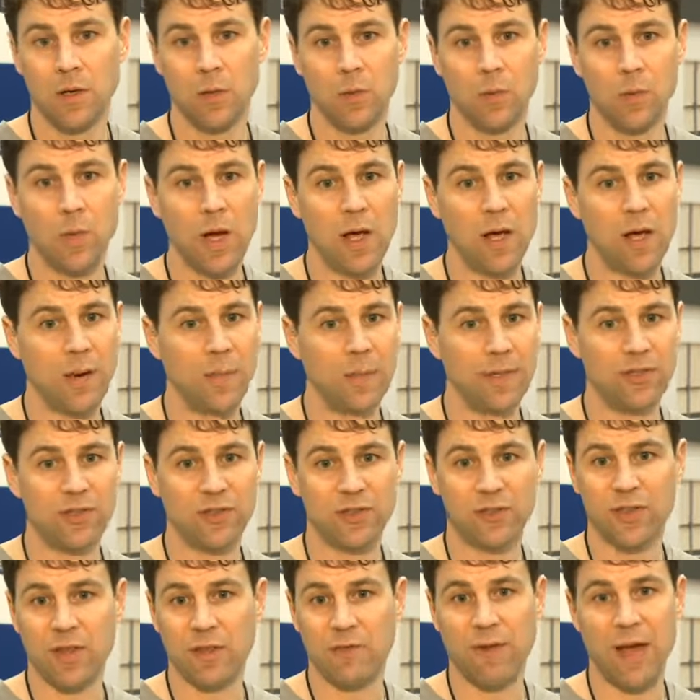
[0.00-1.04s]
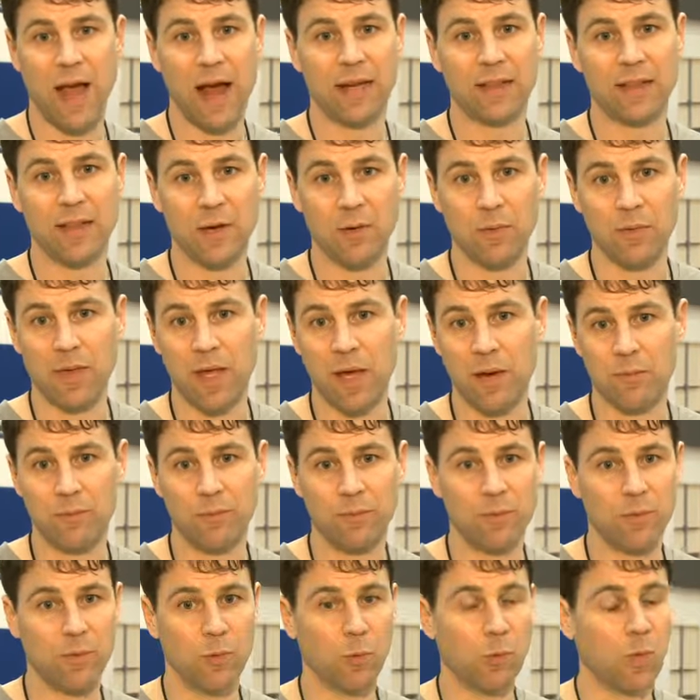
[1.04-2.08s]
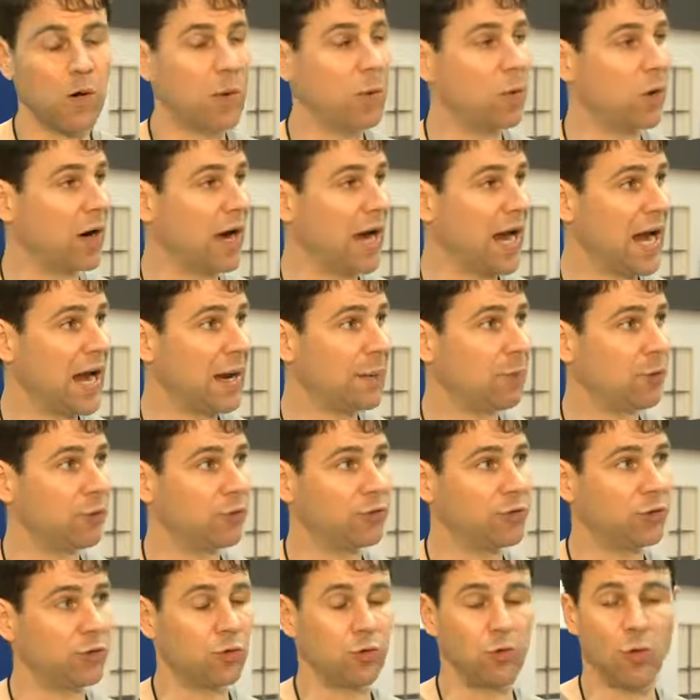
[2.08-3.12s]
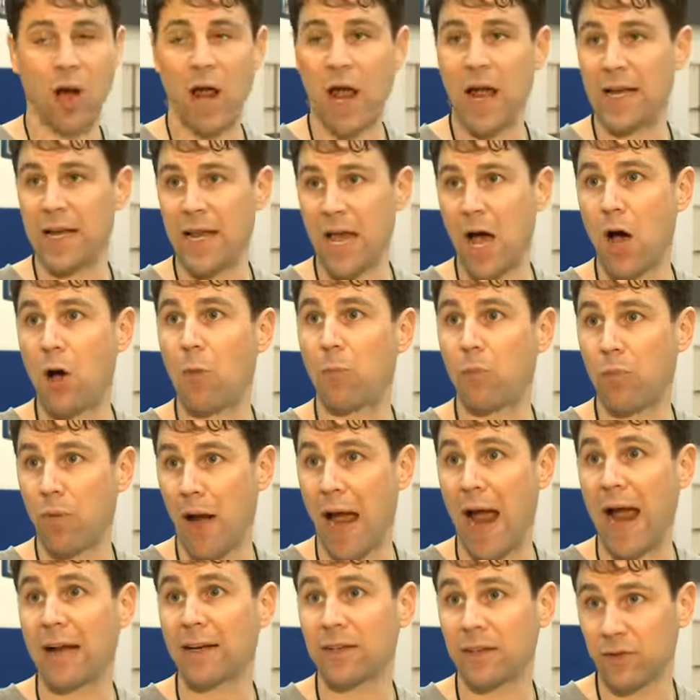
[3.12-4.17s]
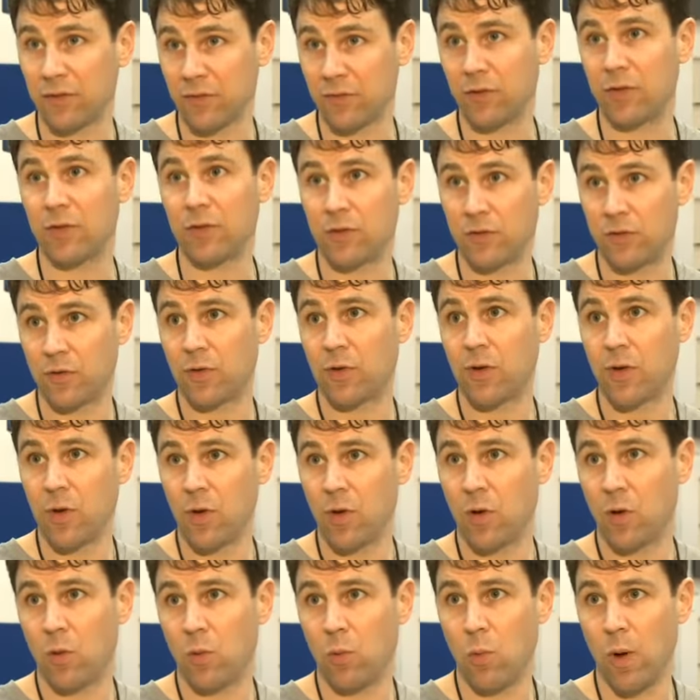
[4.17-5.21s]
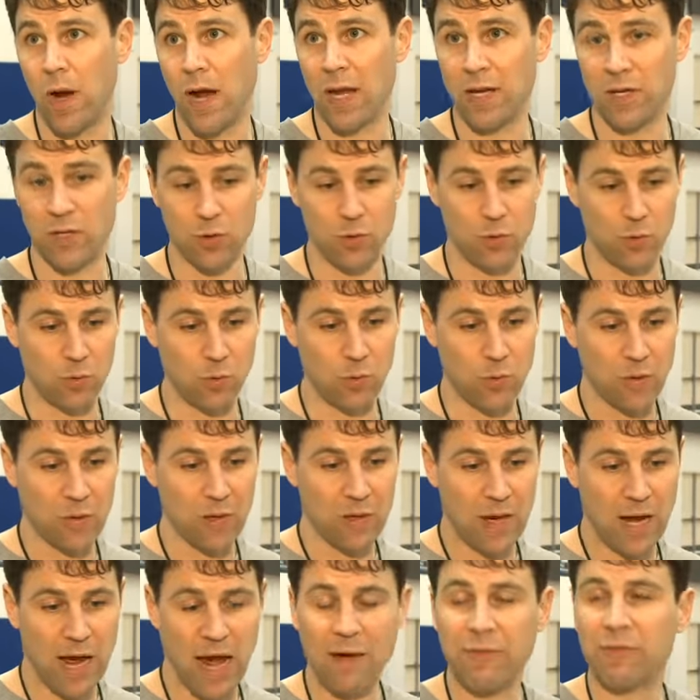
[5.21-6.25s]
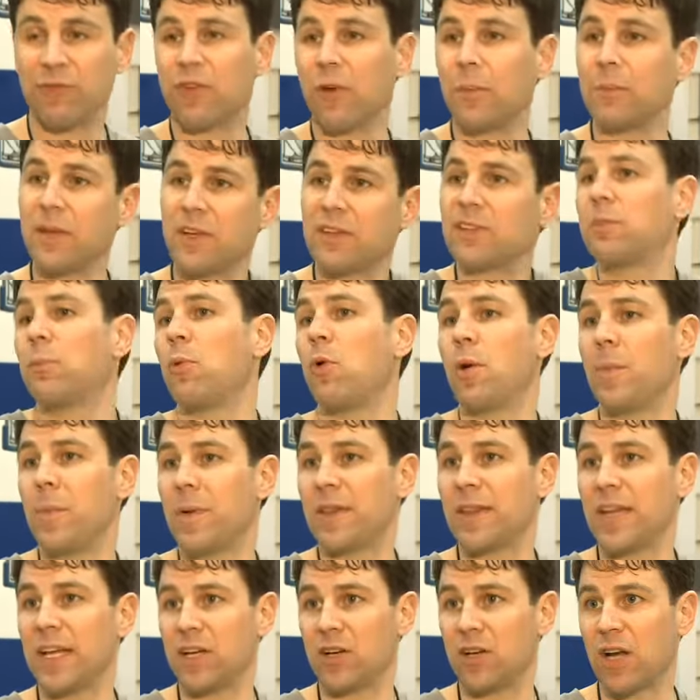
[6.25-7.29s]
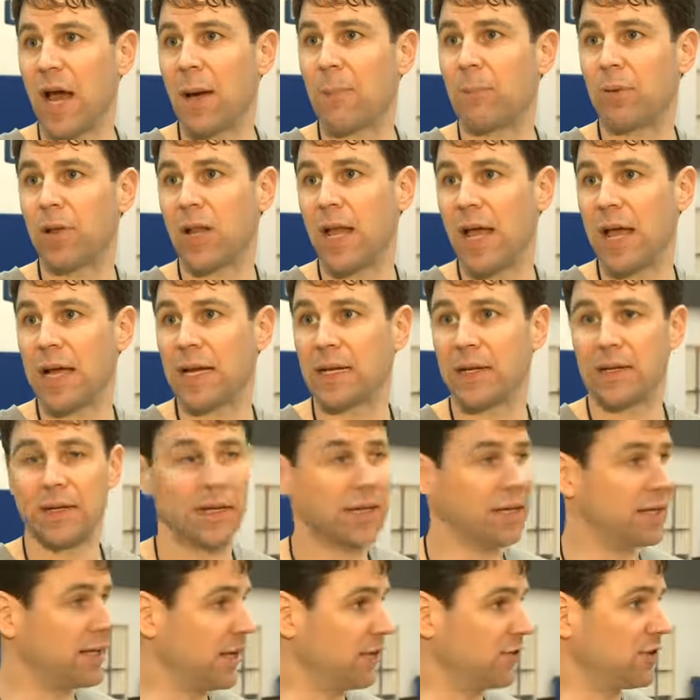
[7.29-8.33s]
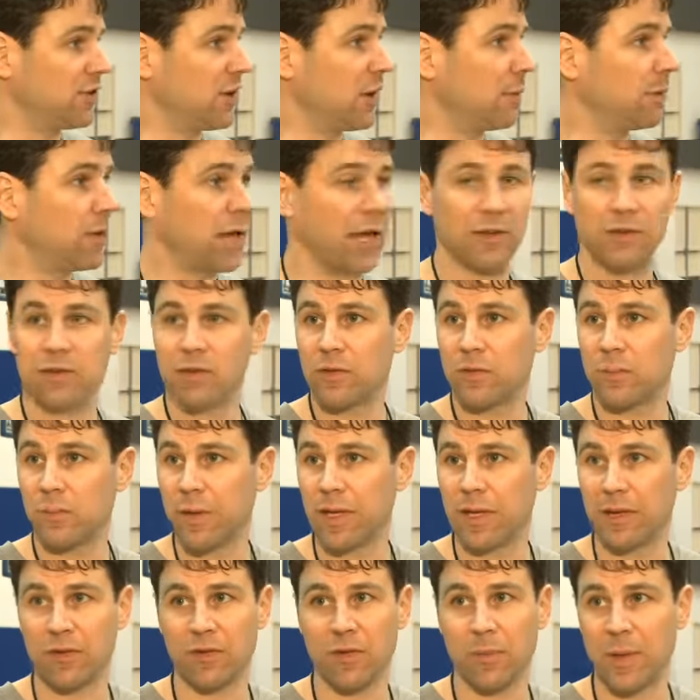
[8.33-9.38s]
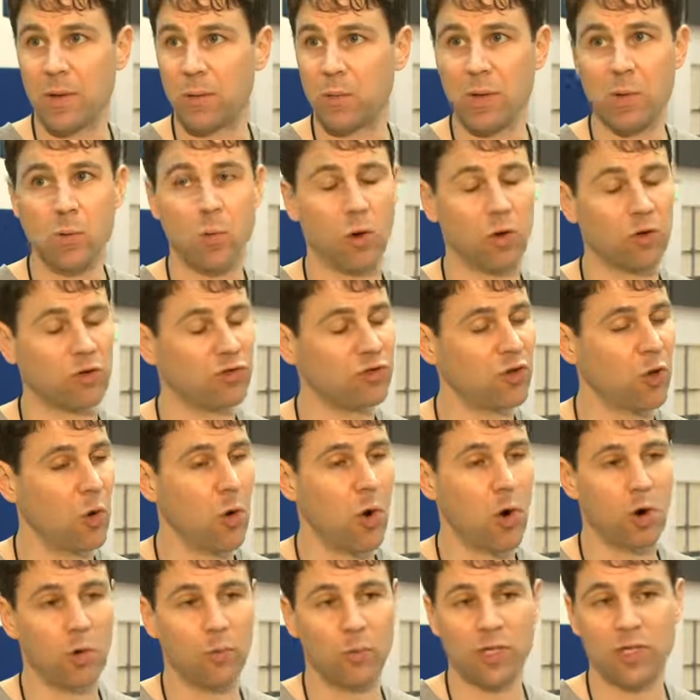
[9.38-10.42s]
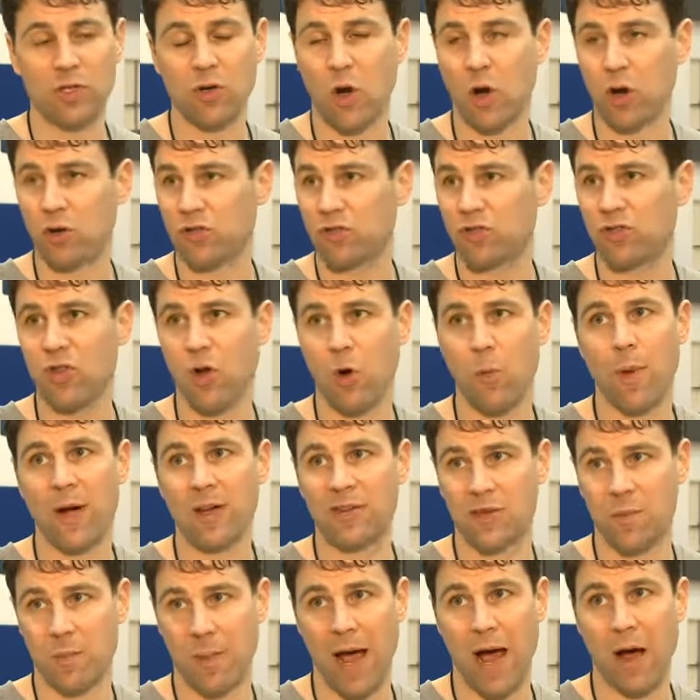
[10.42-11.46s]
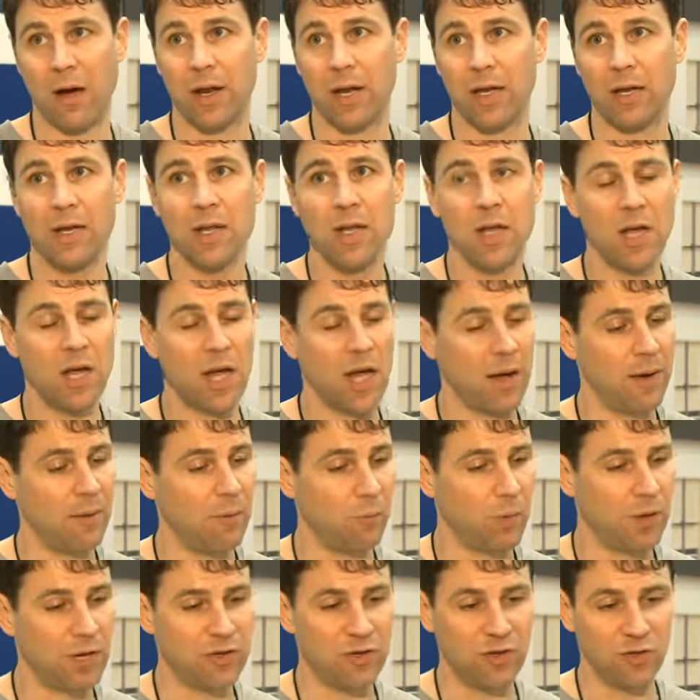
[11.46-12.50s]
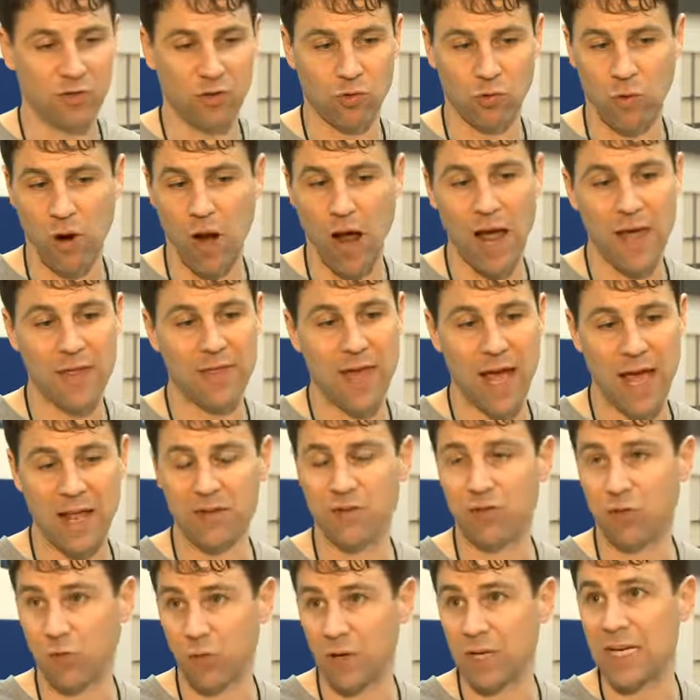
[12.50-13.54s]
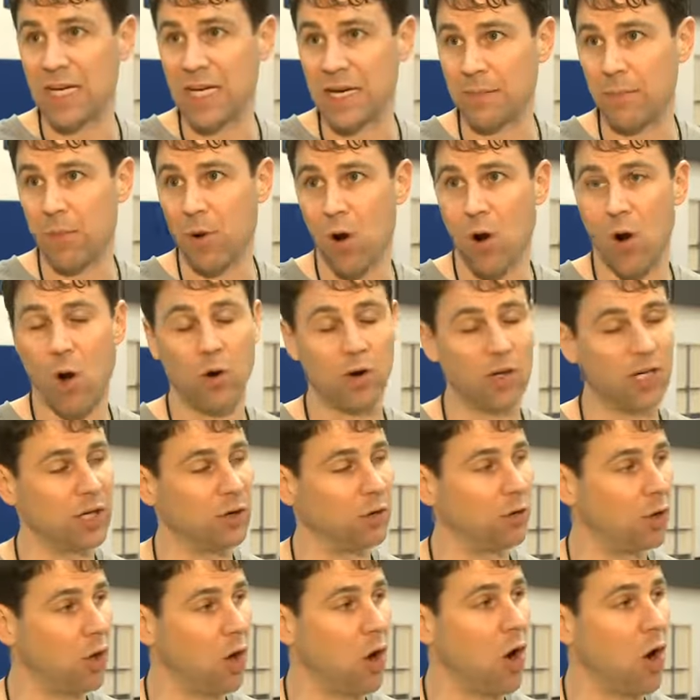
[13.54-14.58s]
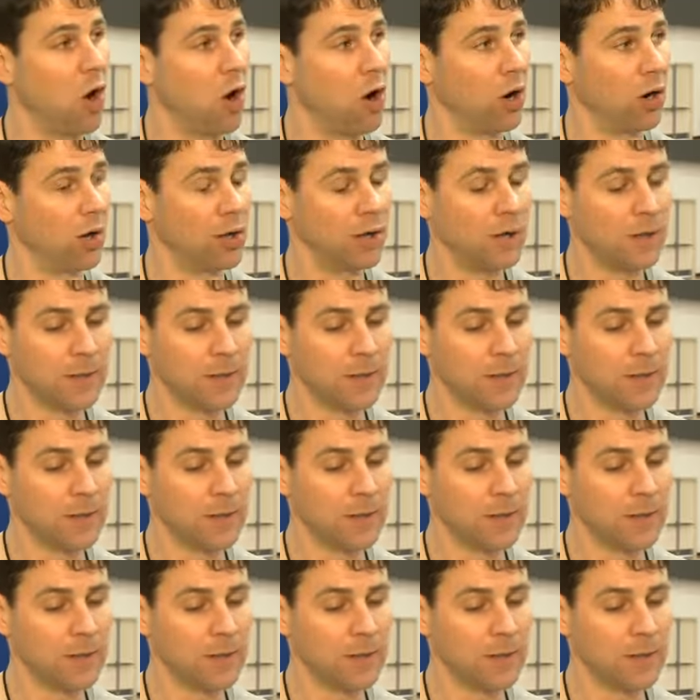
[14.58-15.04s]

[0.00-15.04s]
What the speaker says: Well, I mean, just the fact that we were able to grind out practices when you have some disappointment that you're not playing in the NCAAs. Because, I mean, we work so hard, we talk so much about it, and we just grind that dream all year long,